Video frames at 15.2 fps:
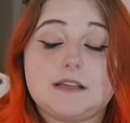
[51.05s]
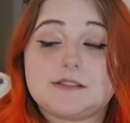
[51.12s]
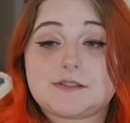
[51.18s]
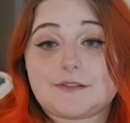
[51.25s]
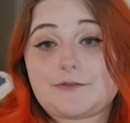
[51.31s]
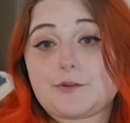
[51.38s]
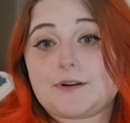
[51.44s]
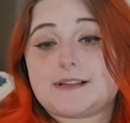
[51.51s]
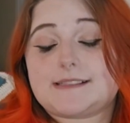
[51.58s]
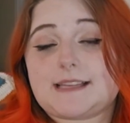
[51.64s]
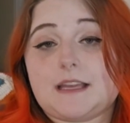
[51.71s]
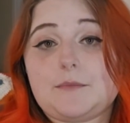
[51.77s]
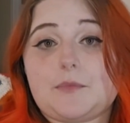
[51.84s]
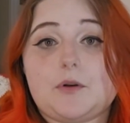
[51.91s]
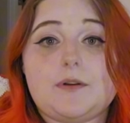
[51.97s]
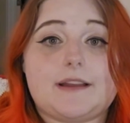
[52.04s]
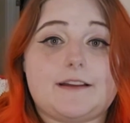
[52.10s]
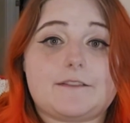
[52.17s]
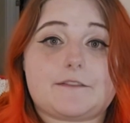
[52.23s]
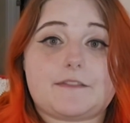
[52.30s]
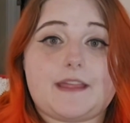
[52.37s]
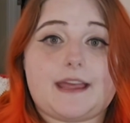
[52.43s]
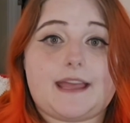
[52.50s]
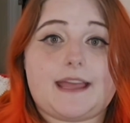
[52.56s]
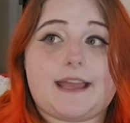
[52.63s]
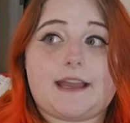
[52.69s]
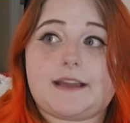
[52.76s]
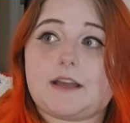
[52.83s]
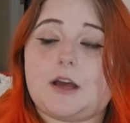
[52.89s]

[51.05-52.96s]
So for example, if they